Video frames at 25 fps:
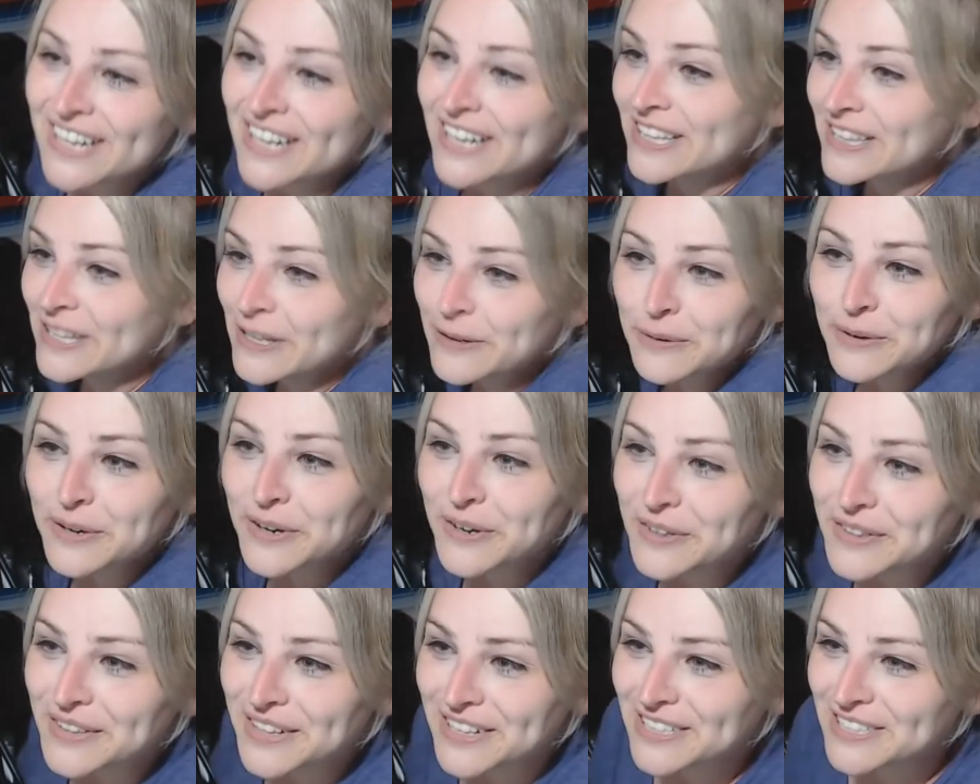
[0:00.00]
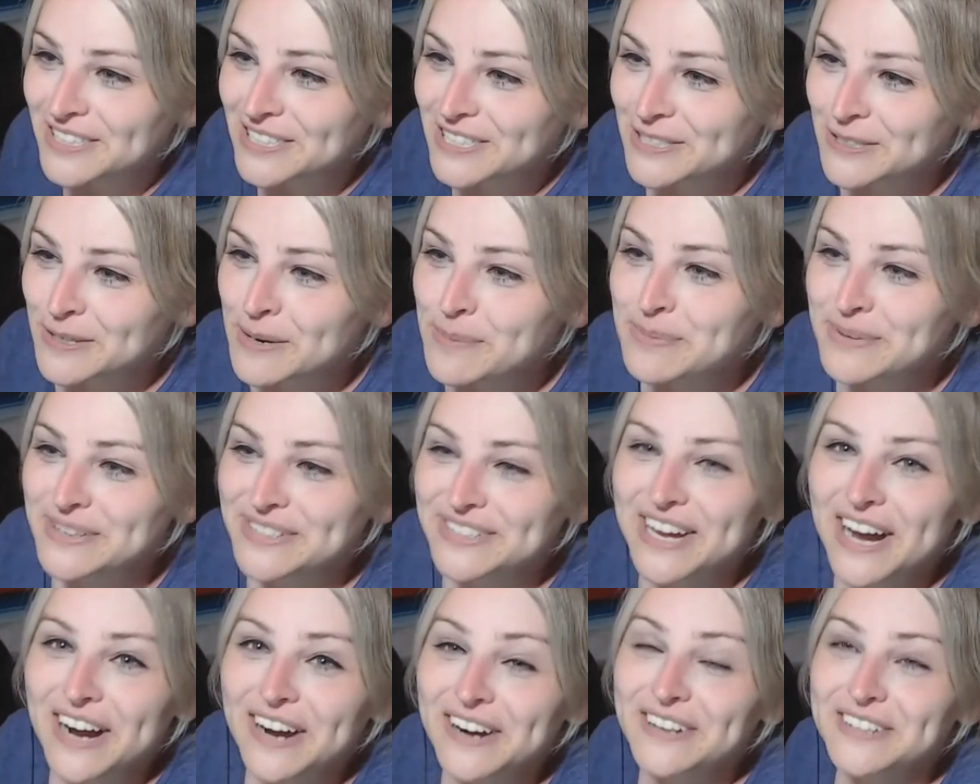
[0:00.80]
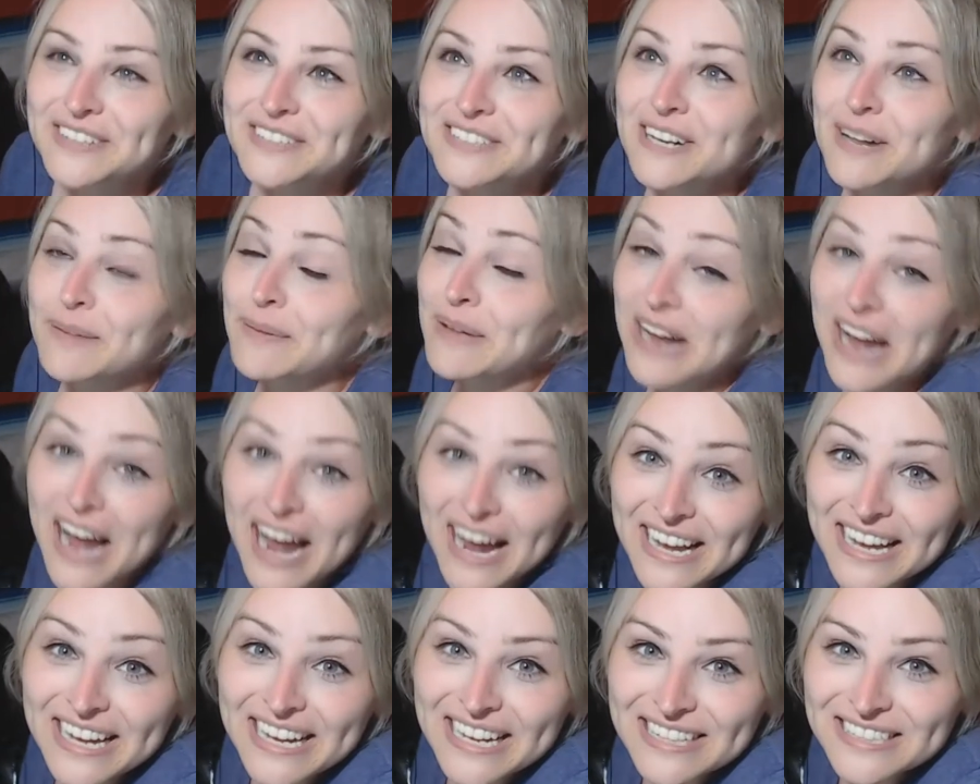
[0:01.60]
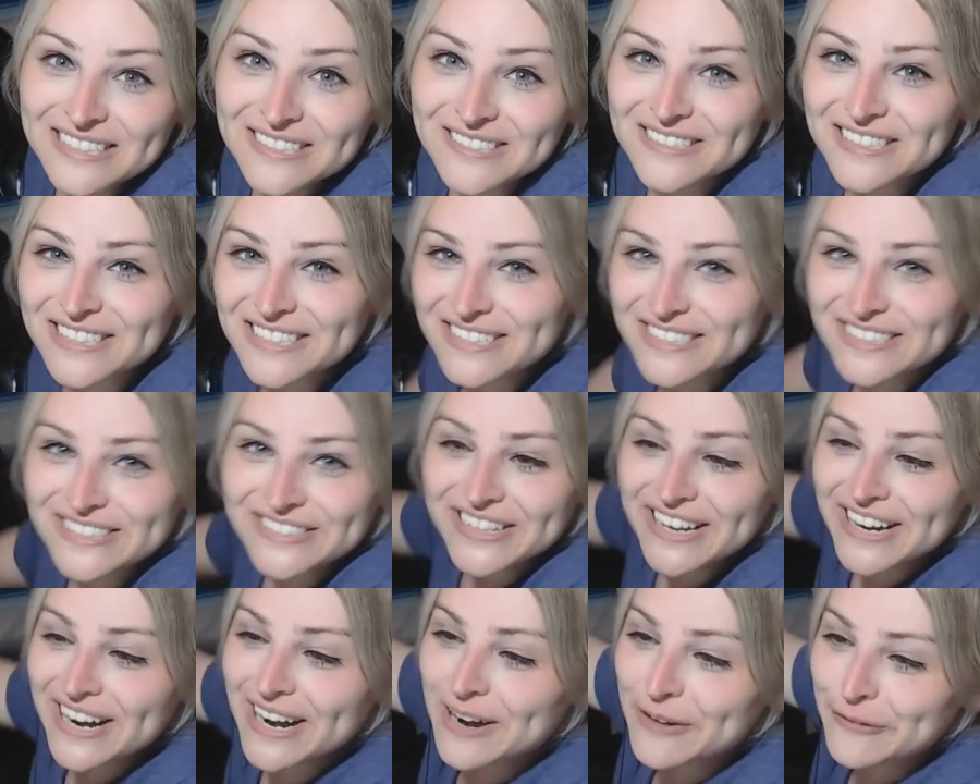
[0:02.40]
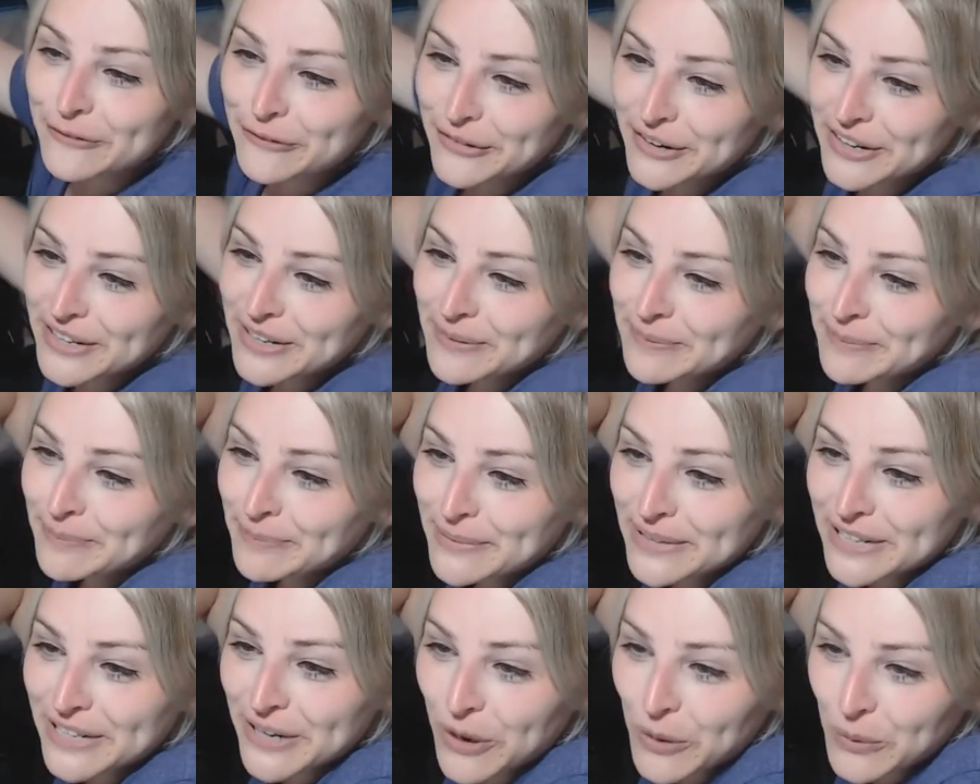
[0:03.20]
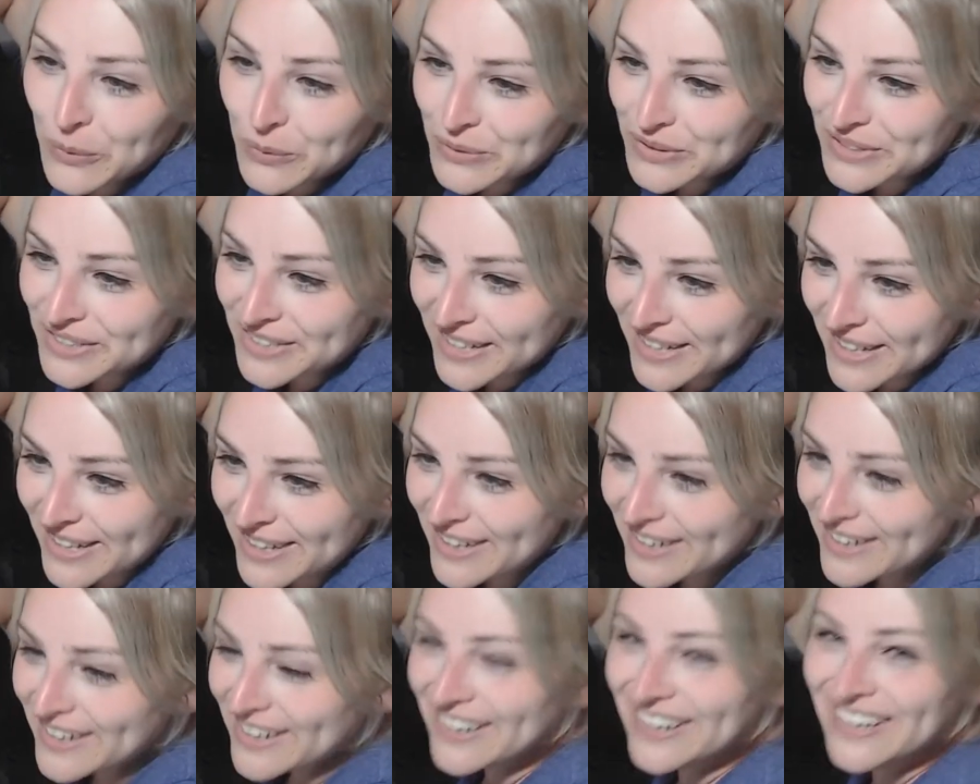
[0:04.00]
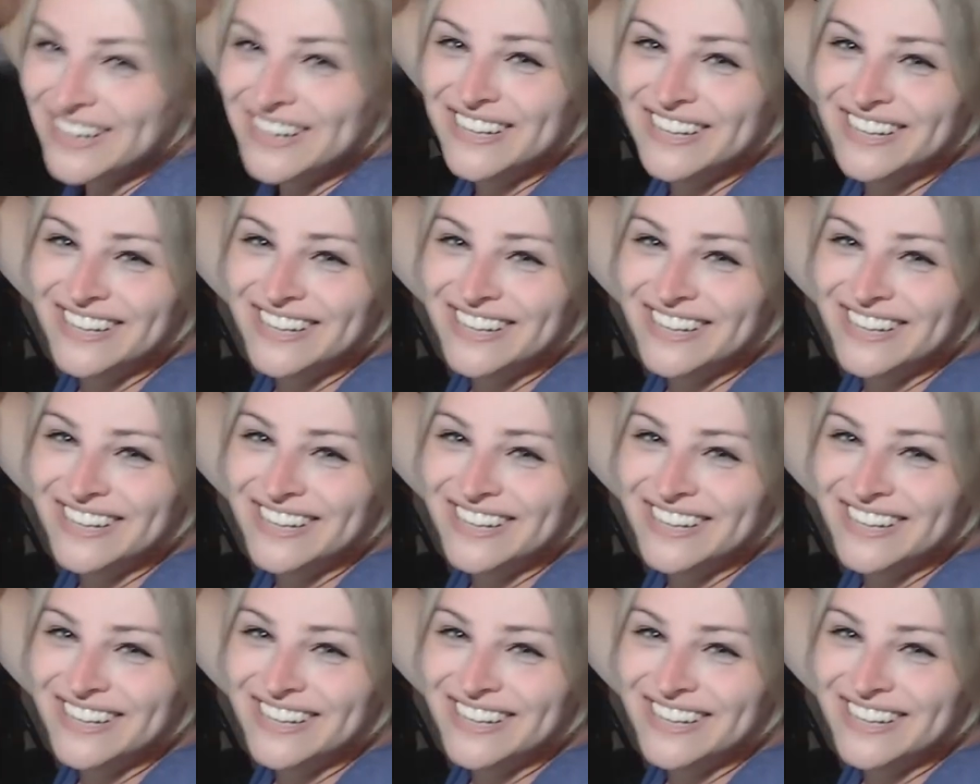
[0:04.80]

and they were all like stripping down and shit I'm like i can't do this because i got a fucking big old dick